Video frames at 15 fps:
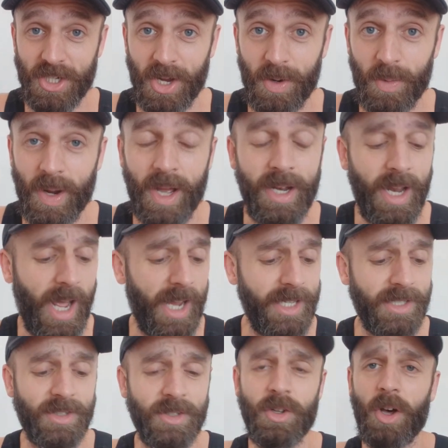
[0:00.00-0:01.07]
show, and
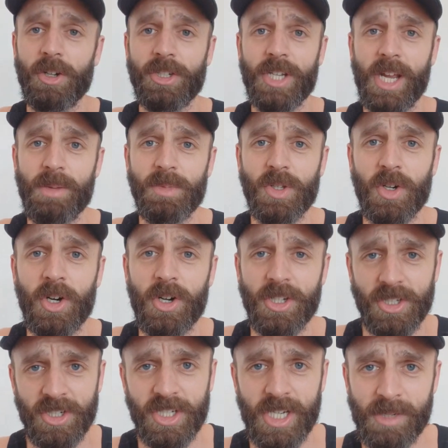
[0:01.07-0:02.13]
it's not James
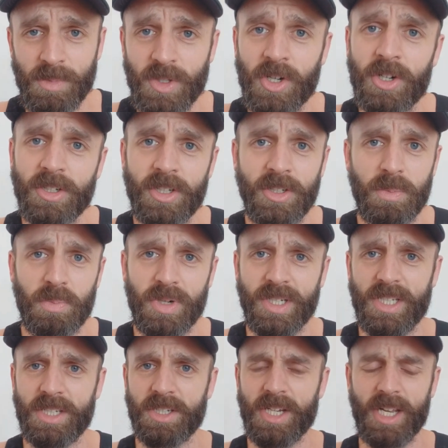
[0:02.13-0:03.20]
Corden. James Corden's
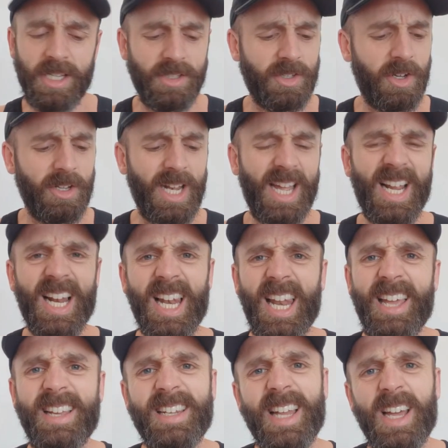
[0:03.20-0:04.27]
British. It's called like
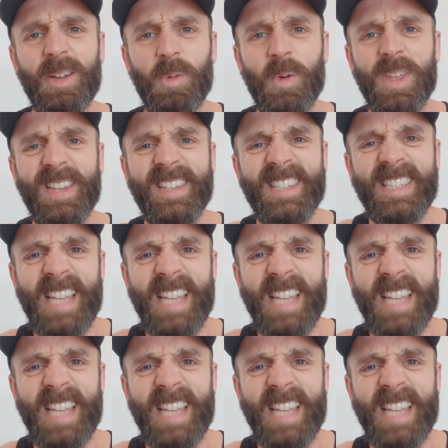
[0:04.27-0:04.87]
Late Night with